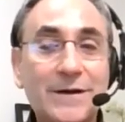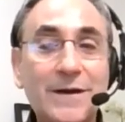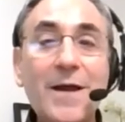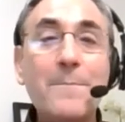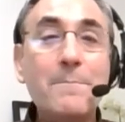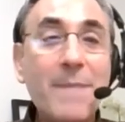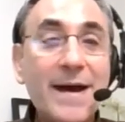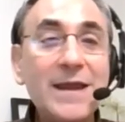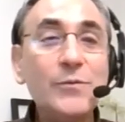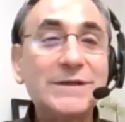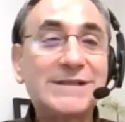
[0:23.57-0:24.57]
Money
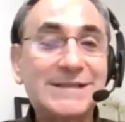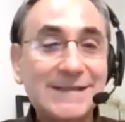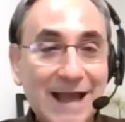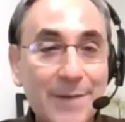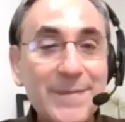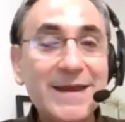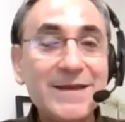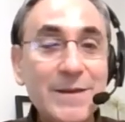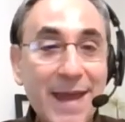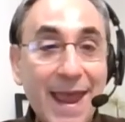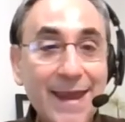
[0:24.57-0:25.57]
was coming in the
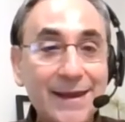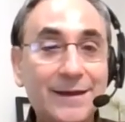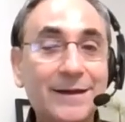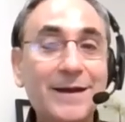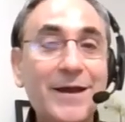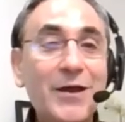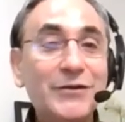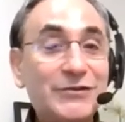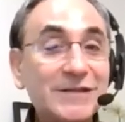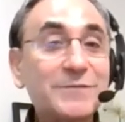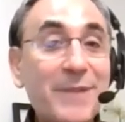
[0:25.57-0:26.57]
bank
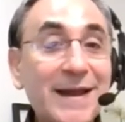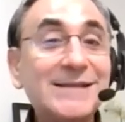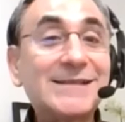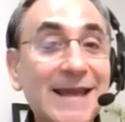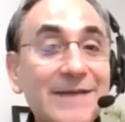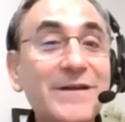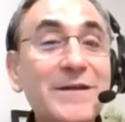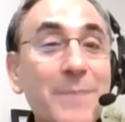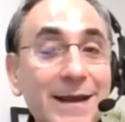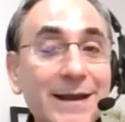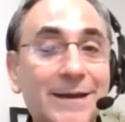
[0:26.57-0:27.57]
just by saving
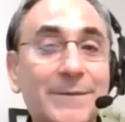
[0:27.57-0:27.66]
money.